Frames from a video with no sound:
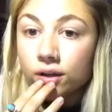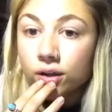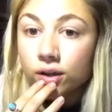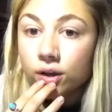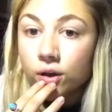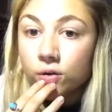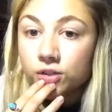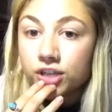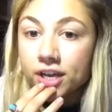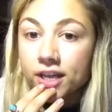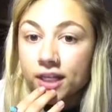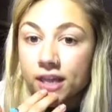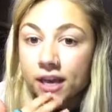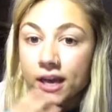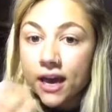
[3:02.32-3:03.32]
coaching
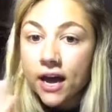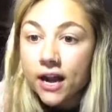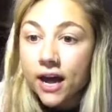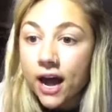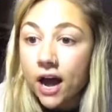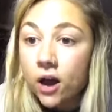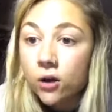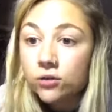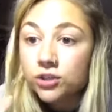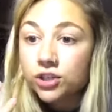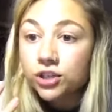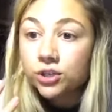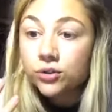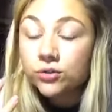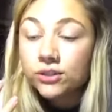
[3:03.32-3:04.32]
thing on how
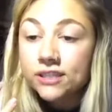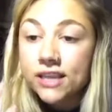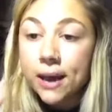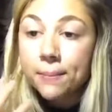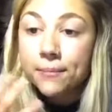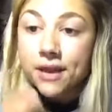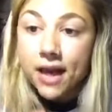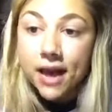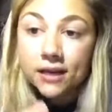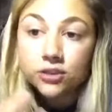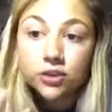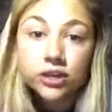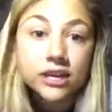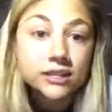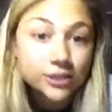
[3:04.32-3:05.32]
to step next
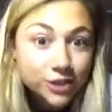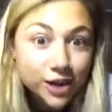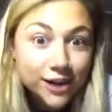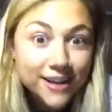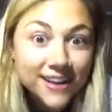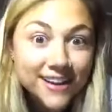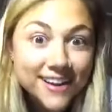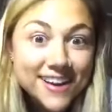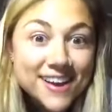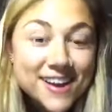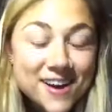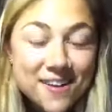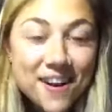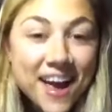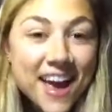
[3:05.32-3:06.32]
or get started.
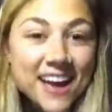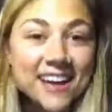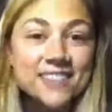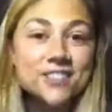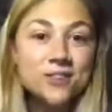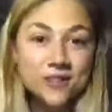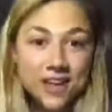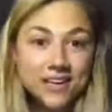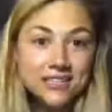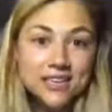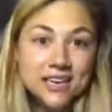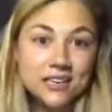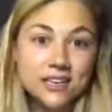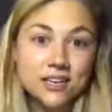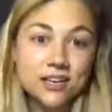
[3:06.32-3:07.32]
Okay, so that's
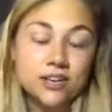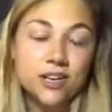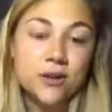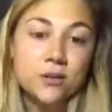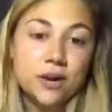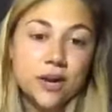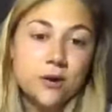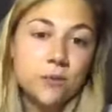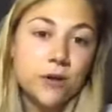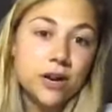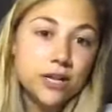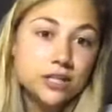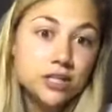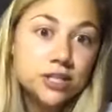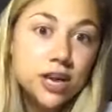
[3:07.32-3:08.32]
literally what I
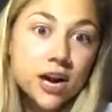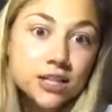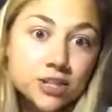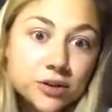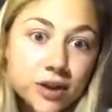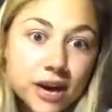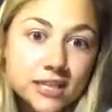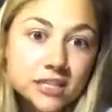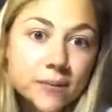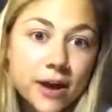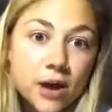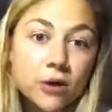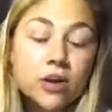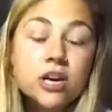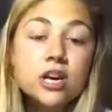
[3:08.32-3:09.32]
wanted to talk to you guys
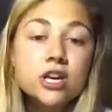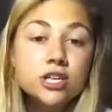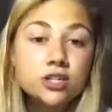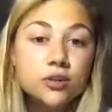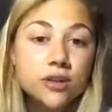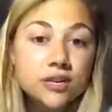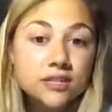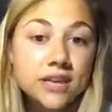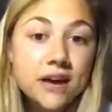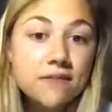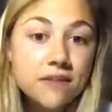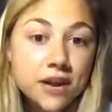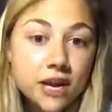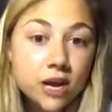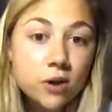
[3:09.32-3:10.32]
about. So there's that
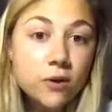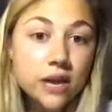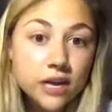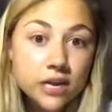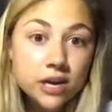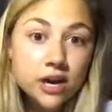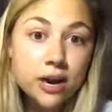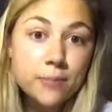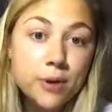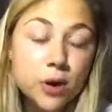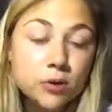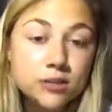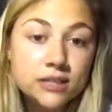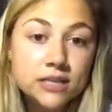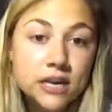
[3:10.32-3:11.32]
video in here I
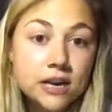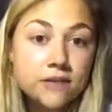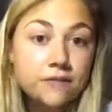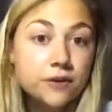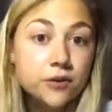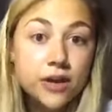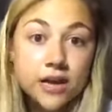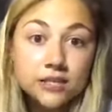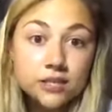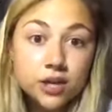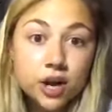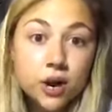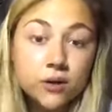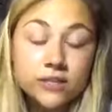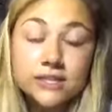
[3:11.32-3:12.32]
posted a few days
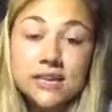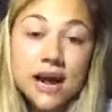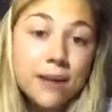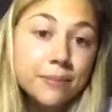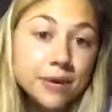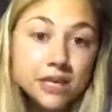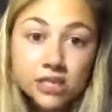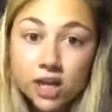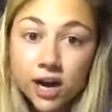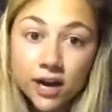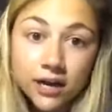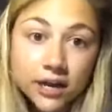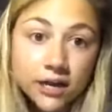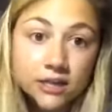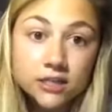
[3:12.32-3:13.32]
ago. It's not me
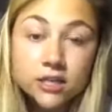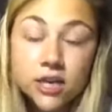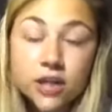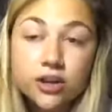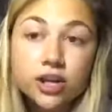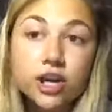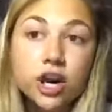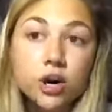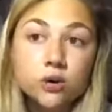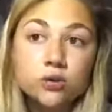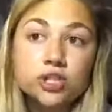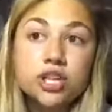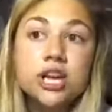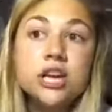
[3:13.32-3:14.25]
talking, it's another coach.